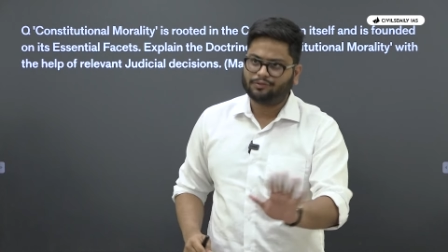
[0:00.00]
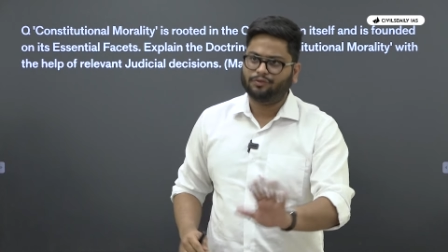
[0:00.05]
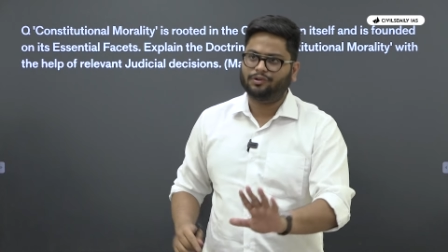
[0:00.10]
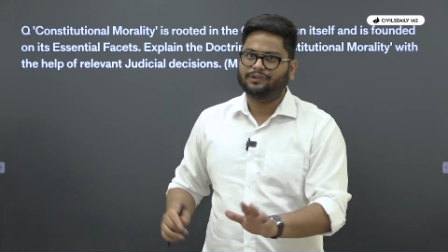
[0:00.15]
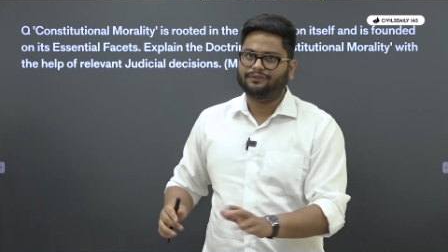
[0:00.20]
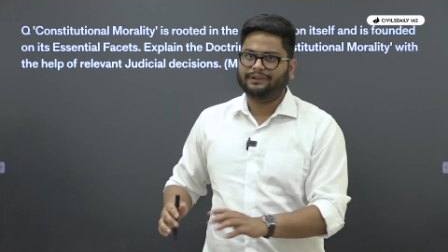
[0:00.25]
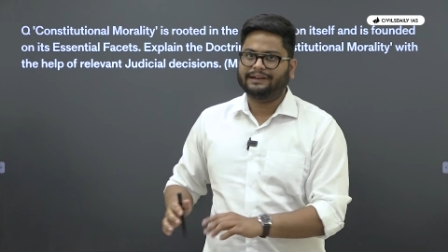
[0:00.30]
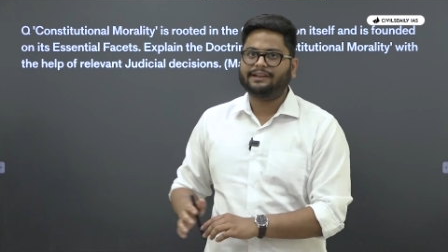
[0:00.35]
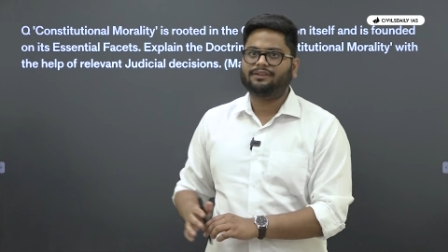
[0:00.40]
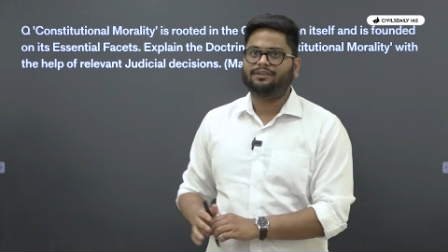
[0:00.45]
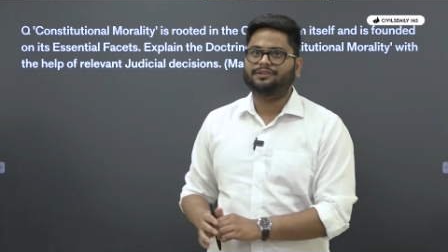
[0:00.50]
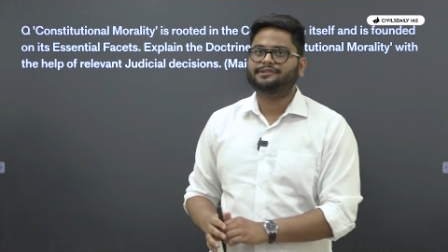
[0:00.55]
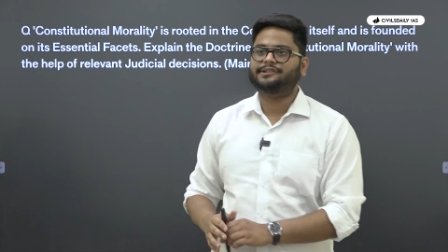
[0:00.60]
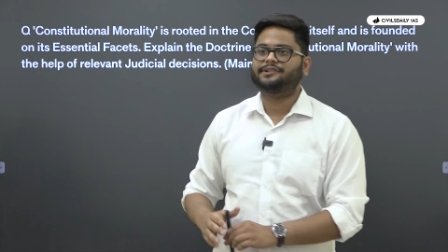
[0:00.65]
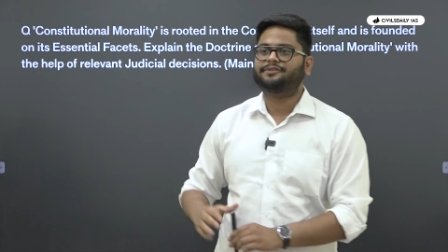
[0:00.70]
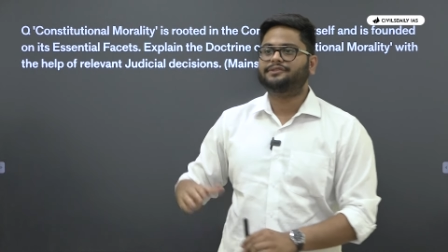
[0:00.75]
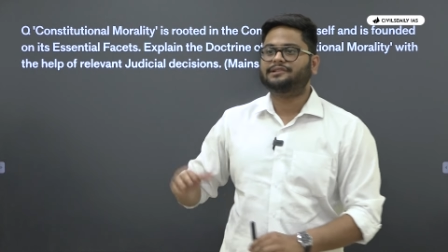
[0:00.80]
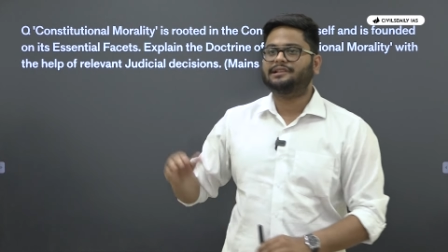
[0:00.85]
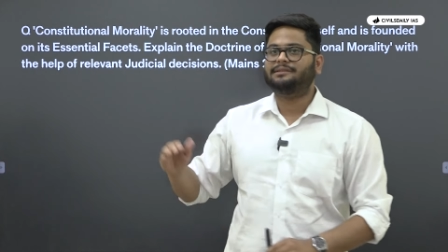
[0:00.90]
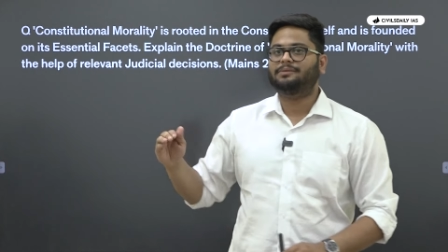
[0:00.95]
don't worry,
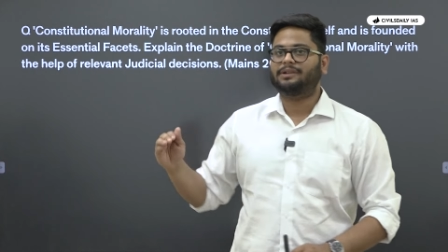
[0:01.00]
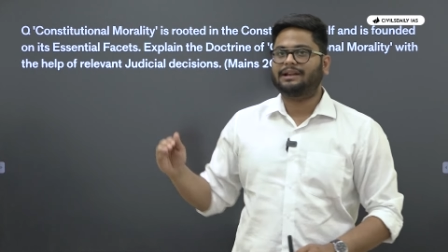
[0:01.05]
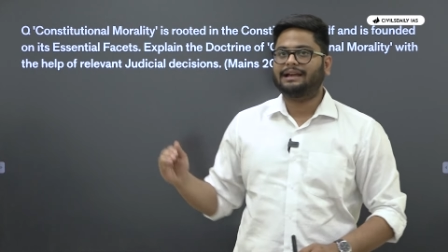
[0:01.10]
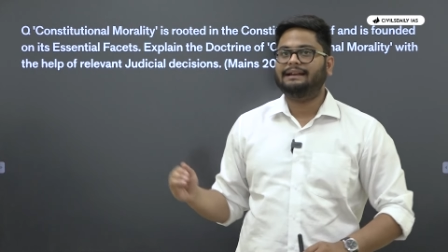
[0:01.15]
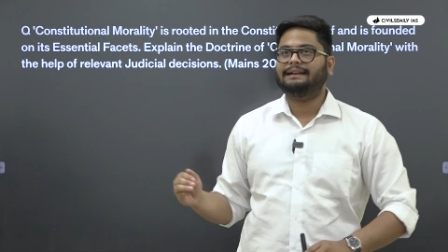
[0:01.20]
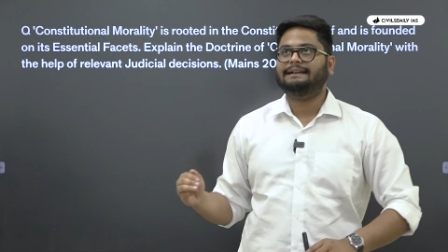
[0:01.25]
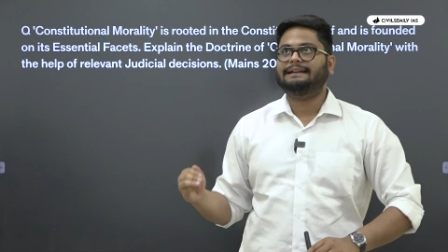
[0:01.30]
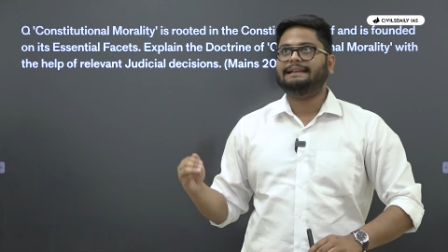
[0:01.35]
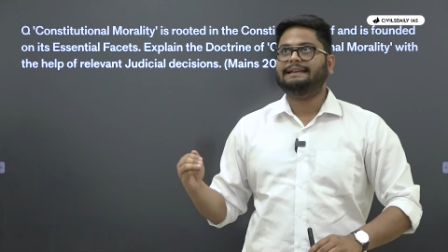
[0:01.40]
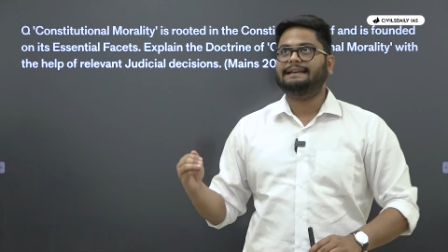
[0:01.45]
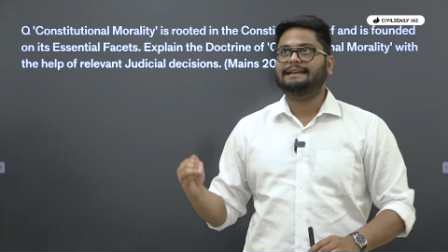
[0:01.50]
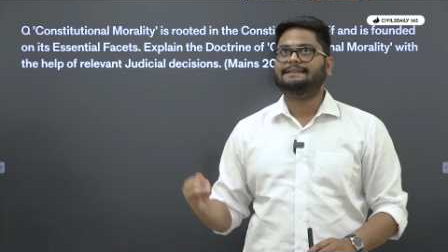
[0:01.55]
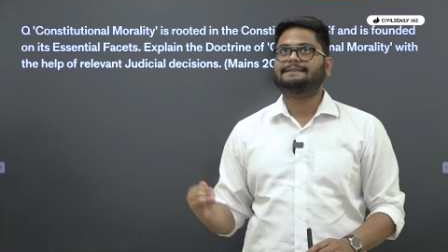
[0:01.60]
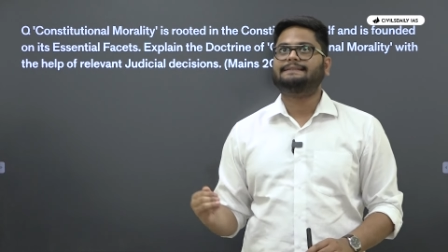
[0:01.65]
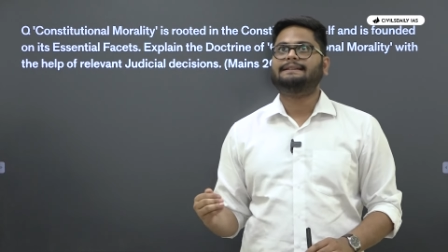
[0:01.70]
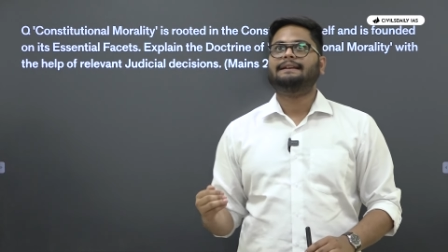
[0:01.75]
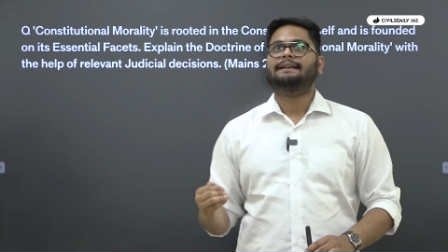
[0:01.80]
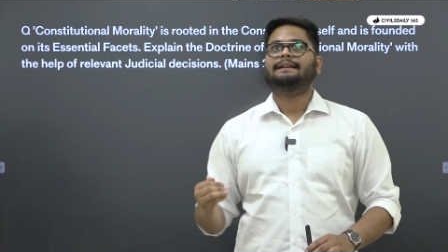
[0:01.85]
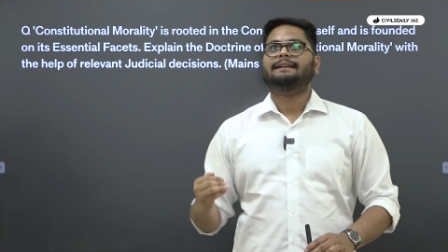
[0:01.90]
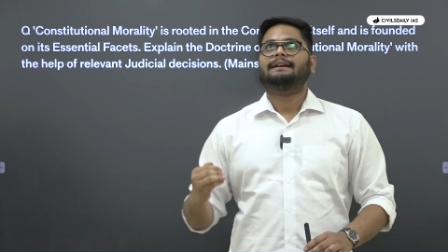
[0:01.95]
constitutional morality
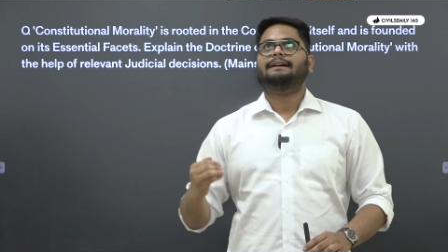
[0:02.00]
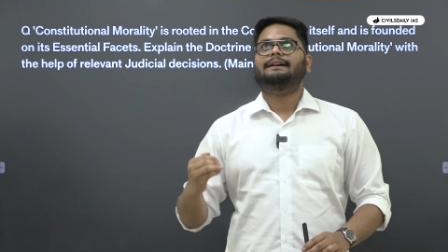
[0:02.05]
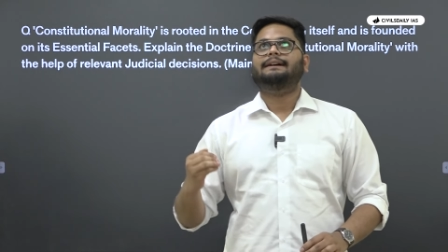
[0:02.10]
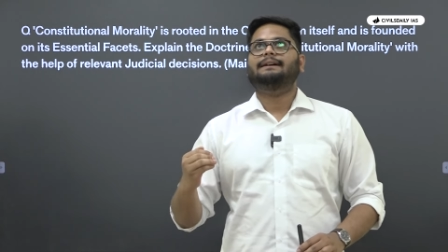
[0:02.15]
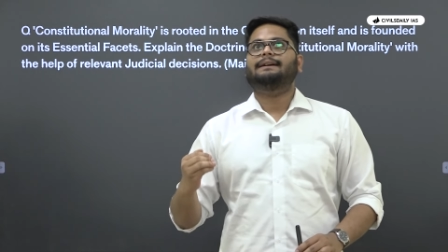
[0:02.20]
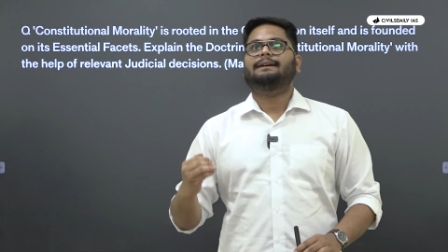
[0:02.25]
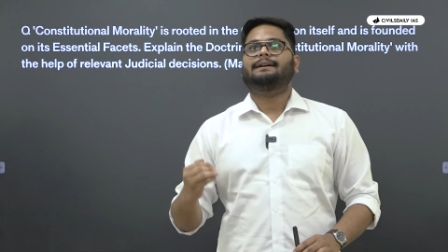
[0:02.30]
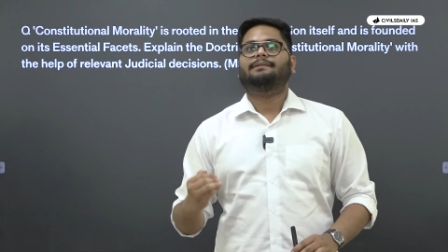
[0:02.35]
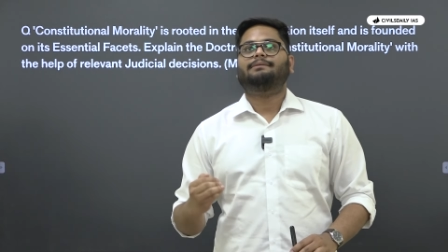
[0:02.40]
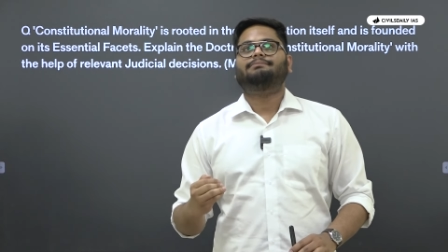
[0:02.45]
is uh,